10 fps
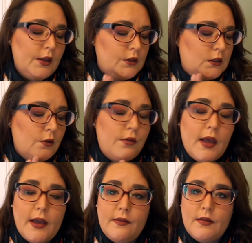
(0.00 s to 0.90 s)
so
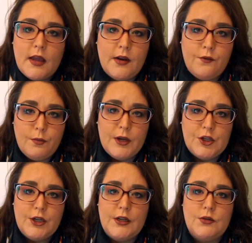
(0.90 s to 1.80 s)
that that
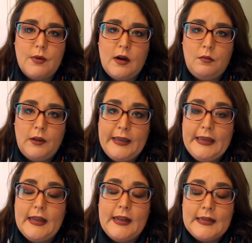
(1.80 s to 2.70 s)
information is
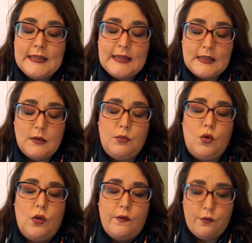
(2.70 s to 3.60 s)
readily
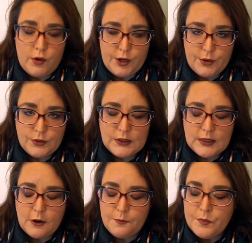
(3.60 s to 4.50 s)
accessible for you.
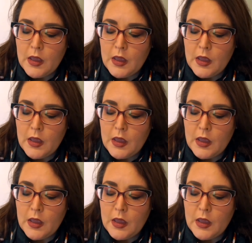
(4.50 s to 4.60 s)
So